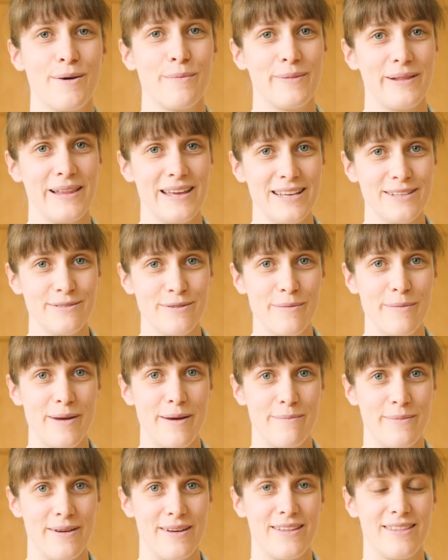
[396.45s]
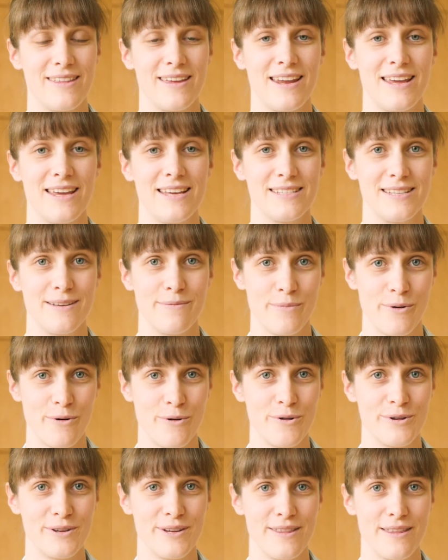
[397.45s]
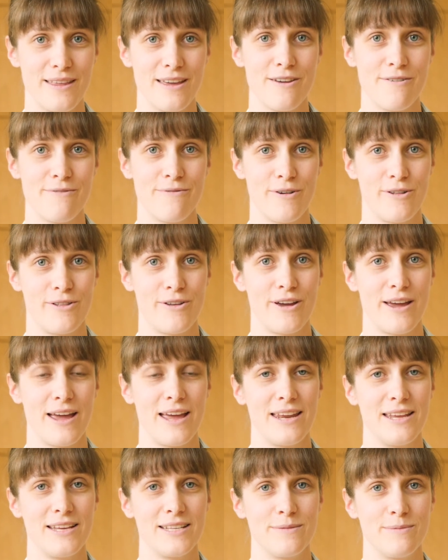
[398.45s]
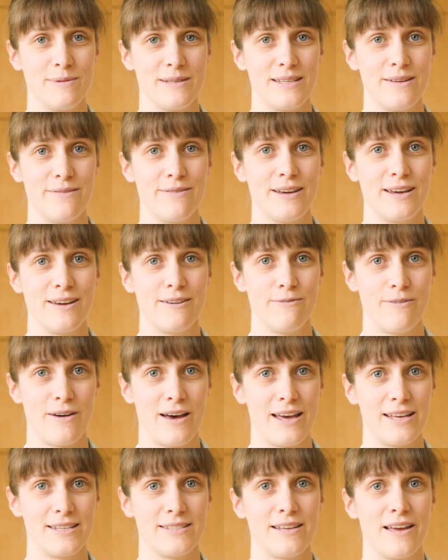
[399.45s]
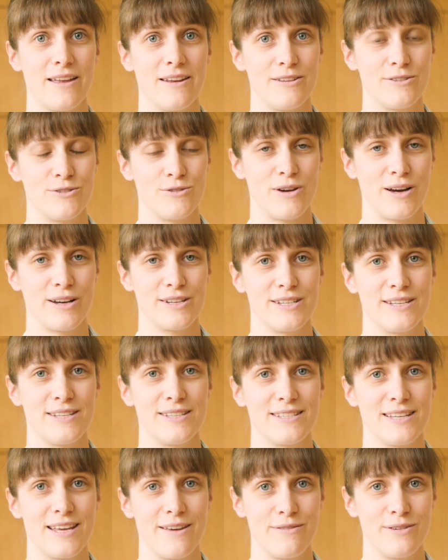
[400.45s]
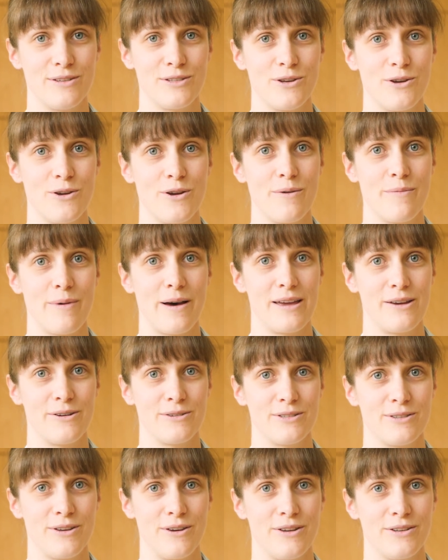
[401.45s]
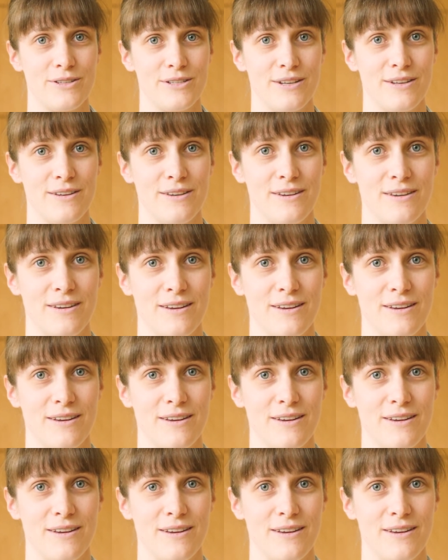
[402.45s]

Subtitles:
Please remember that it is important that you follow any specific advice and instructions given to you by your surgeon.